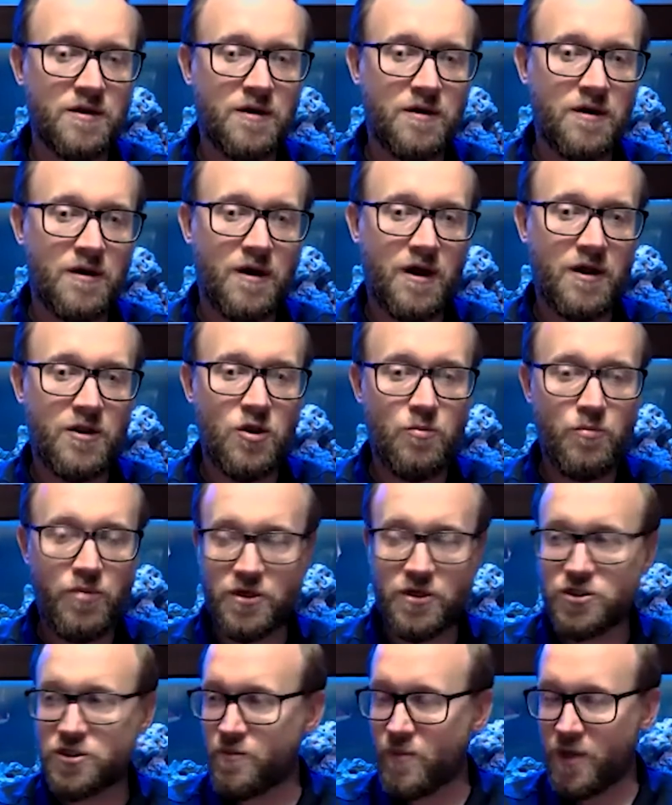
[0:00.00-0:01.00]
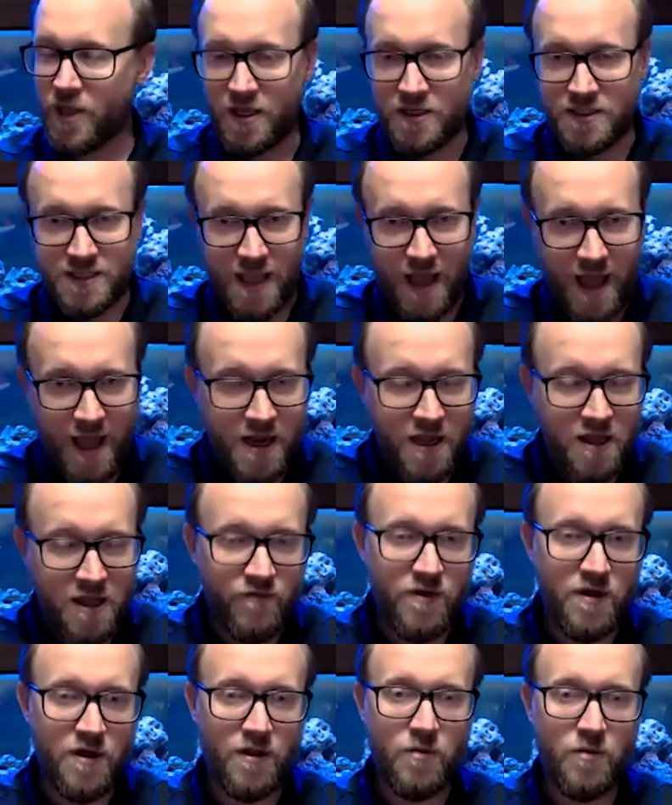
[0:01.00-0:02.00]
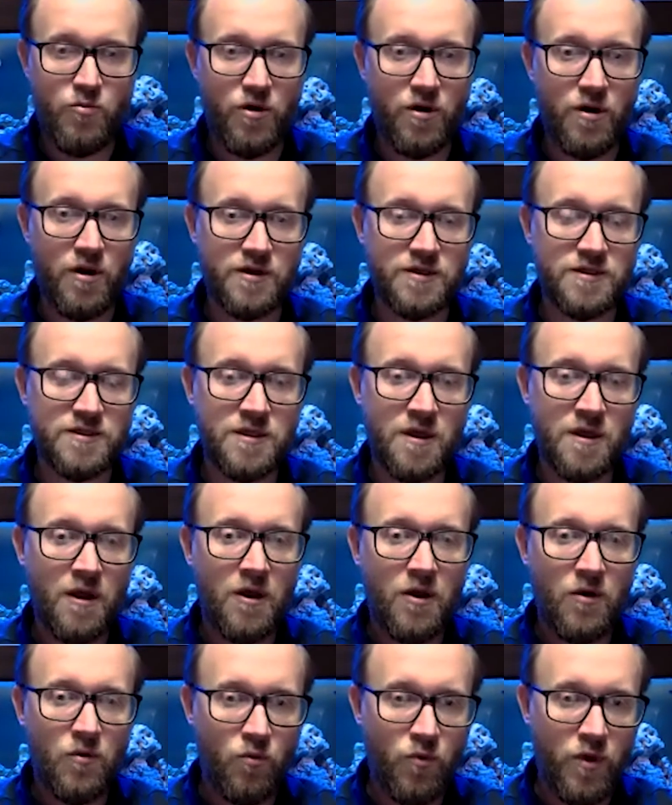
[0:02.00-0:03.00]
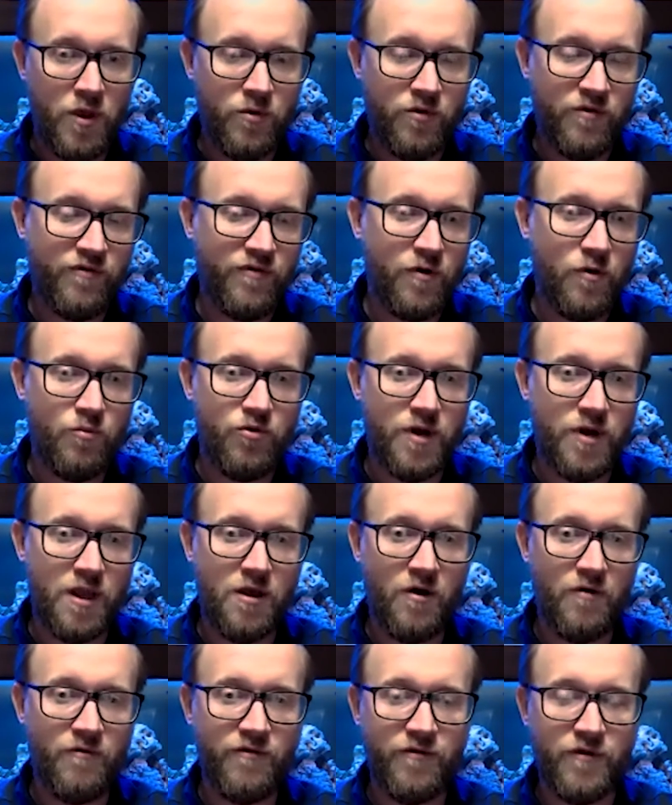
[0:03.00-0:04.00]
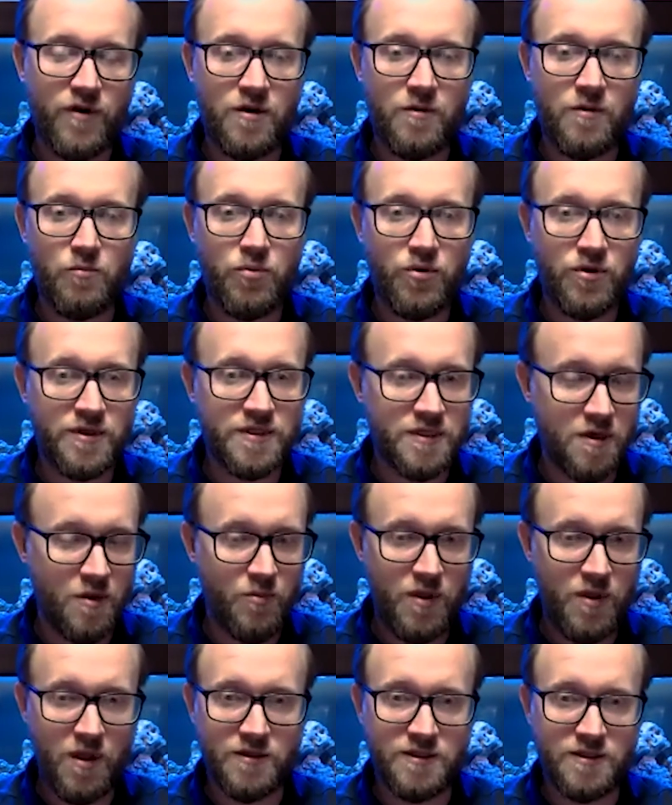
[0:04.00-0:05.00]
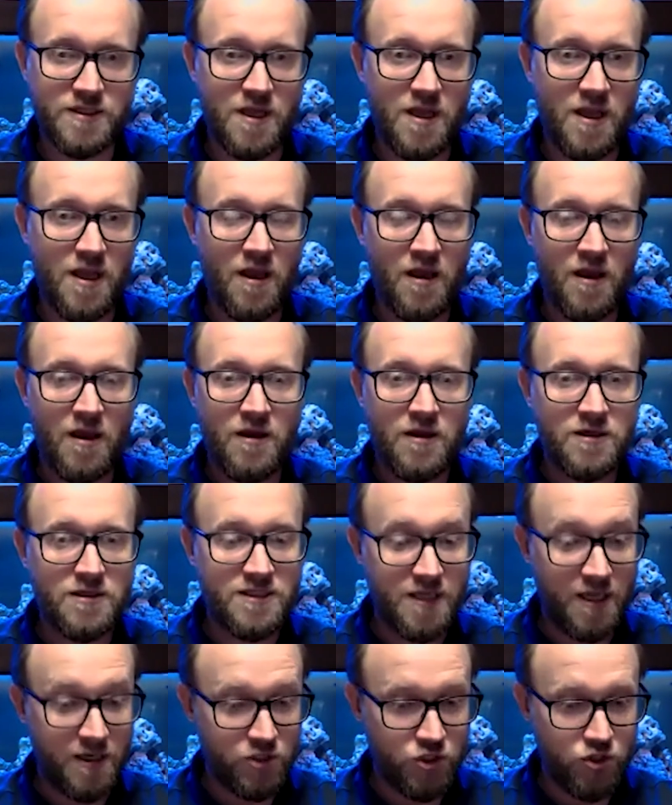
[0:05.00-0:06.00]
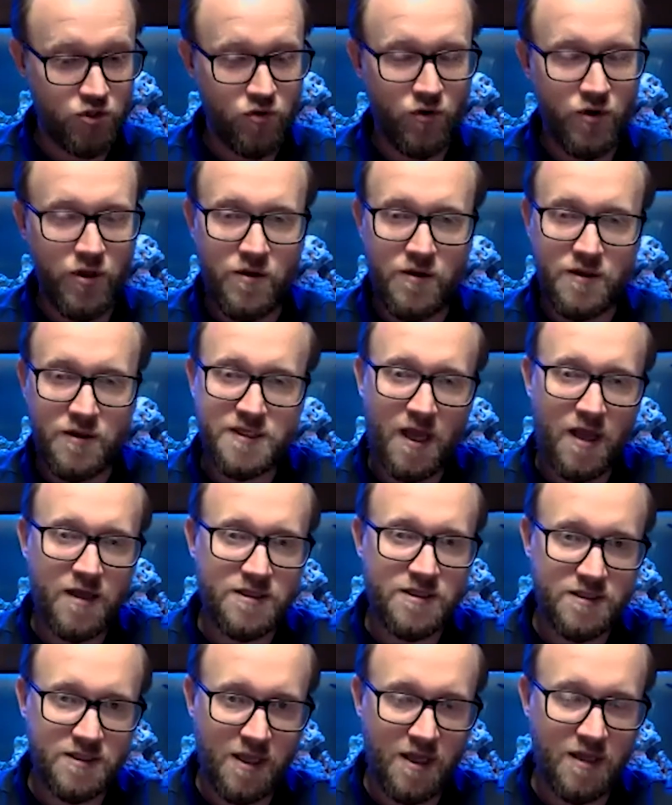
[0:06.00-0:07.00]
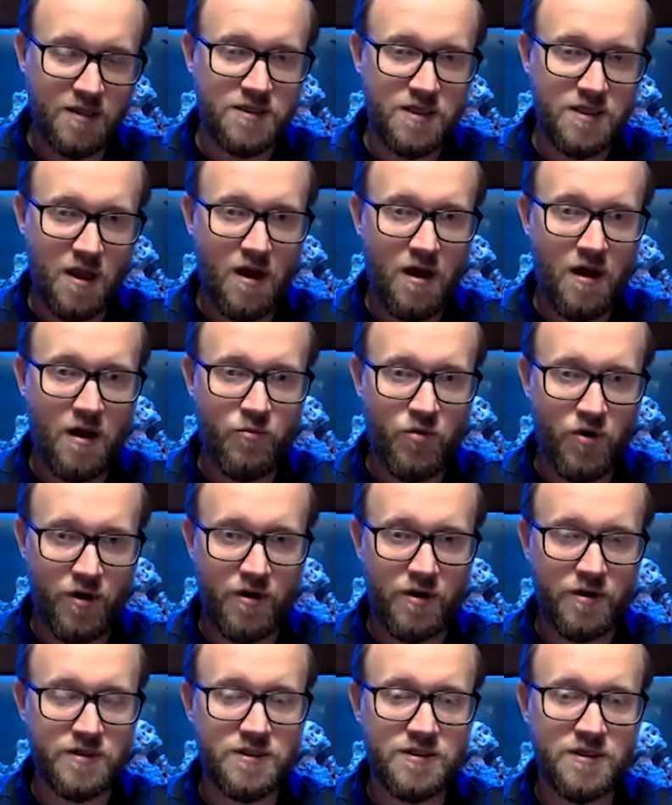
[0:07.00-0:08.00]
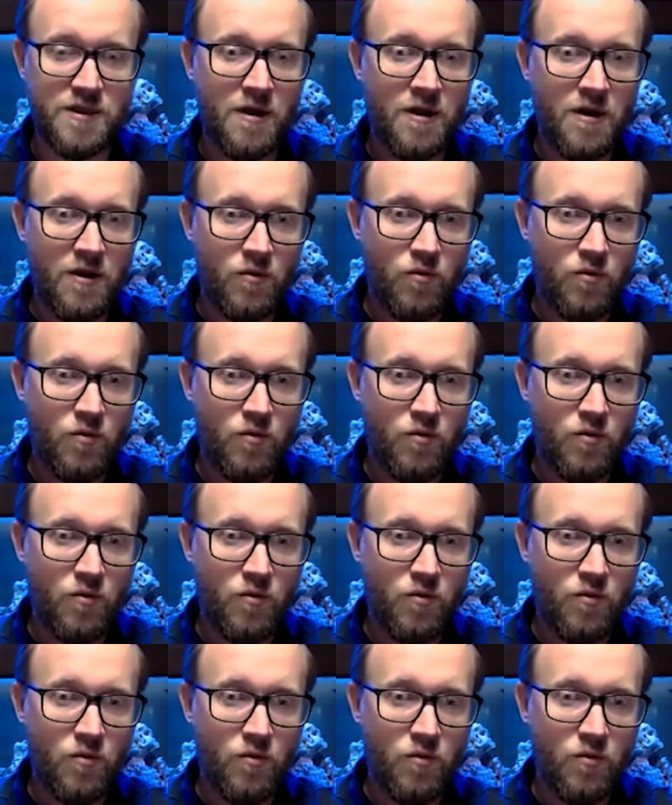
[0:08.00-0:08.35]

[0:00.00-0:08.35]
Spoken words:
and you pitch them against any of the other products, we would feel pretty confident. Put us in a POC, test your use cases against our products.